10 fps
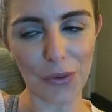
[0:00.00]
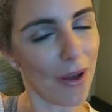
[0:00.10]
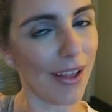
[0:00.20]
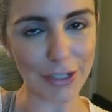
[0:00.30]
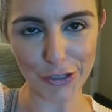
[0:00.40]

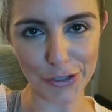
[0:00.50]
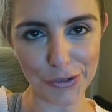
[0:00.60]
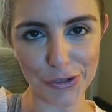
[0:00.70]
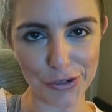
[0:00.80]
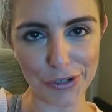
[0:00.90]
so I'll
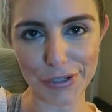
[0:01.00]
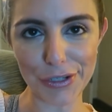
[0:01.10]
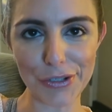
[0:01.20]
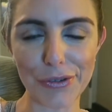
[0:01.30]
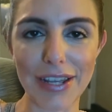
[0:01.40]
introduce her
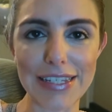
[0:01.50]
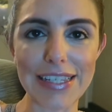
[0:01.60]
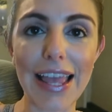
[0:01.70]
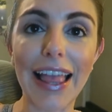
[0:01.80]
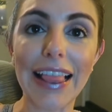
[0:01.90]
to you
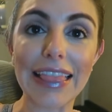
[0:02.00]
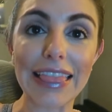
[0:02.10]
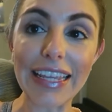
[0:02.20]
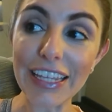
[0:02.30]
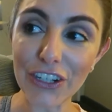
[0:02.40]
guys
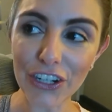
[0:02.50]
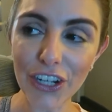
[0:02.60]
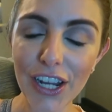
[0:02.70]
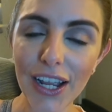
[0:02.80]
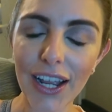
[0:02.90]

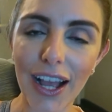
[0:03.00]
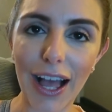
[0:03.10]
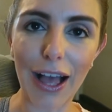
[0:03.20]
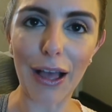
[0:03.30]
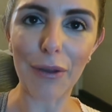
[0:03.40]
later.
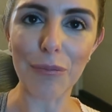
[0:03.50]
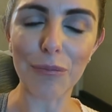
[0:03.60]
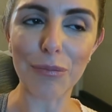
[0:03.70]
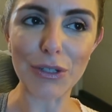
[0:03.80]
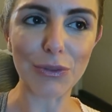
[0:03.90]

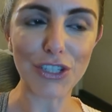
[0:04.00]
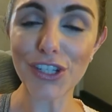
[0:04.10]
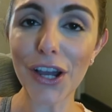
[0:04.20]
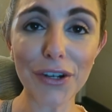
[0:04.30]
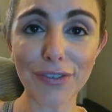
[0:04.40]
Um, but when
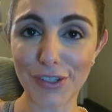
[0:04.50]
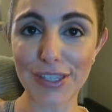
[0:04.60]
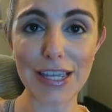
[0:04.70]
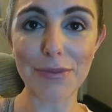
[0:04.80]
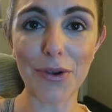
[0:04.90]
she got her
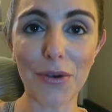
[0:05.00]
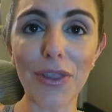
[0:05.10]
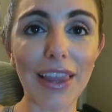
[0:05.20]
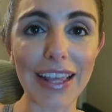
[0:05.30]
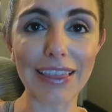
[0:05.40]
first
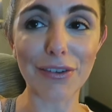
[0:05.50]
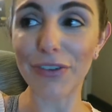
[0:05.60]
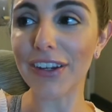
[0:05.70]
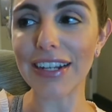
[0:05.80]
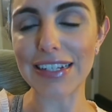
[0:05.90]
chemo, like the
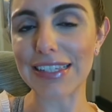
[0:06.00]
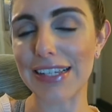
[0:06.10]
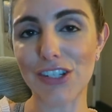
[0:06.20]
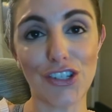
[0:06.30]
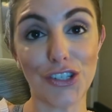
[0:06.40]
very next
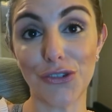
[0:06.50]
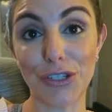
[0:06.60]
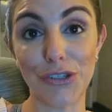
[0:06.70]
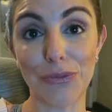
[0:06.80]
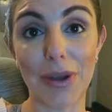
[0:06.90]
day she's
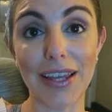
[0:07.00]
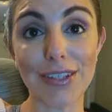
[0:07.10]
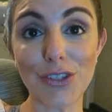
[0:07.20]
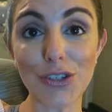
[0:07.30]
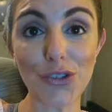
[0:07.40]
doing two
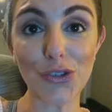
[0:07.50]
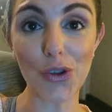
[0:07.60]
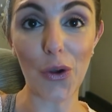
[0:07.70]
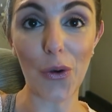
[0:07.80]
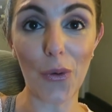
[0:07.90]
miles.
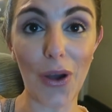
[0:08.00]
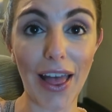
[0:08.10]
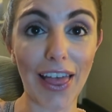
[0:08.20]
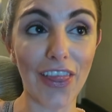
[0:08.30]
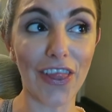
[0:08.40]

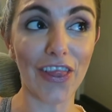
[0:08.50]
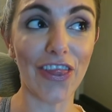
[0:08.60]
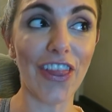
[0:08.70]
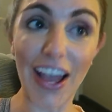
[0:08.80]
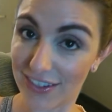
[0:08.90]
So
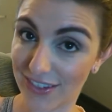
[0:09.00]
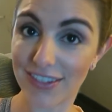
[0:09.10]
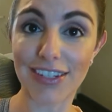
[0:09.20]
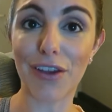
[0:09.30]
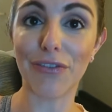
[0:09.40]
that's
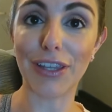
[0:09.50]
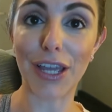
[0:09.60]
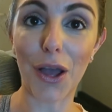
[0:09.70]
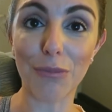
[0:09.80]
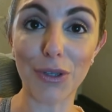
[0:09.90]

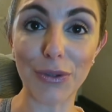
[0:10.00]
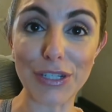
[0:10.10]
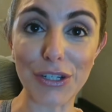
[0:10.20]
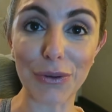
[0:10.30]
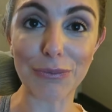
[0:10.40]
definitely a
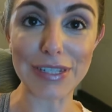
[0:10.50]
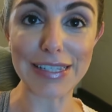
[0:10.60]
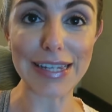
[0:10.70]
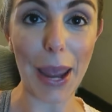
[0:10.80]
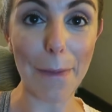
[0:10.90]
beauty turned
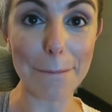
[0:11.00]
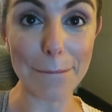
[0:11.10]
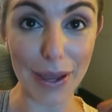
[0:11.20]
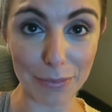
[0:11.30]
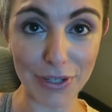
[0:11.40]
beast
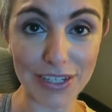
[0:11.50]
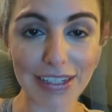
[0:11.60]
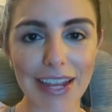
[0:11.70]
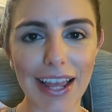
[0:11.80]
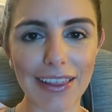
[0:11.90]
in my book.
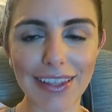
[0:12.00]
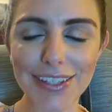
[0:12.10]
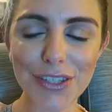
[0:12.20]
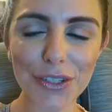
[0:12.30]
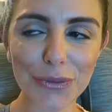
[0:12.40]
And I
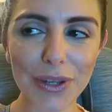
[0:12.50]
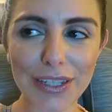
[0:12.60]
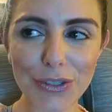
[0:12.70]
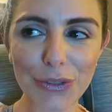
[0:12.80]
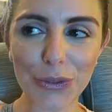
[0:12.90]
think it's a good
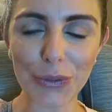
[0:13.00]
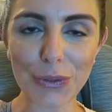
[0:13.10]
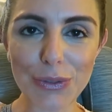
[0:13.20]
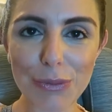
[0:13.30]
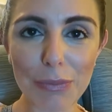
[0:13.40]
way
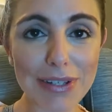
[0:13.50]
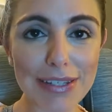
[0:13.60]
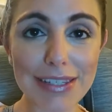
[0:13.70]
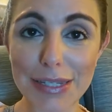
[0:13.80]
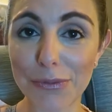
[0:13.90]
to
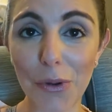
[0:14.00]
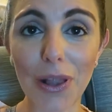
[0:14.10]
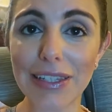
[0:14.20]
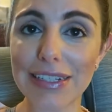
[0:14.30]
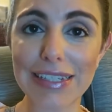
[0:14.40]
spend some
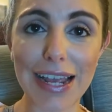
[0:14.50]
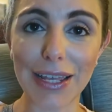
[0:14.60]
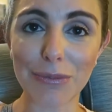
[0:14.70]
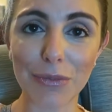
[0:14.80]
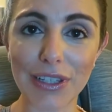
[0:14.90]
quality
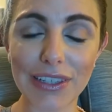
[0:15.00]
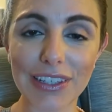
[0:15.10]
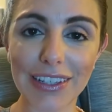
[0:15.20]
time with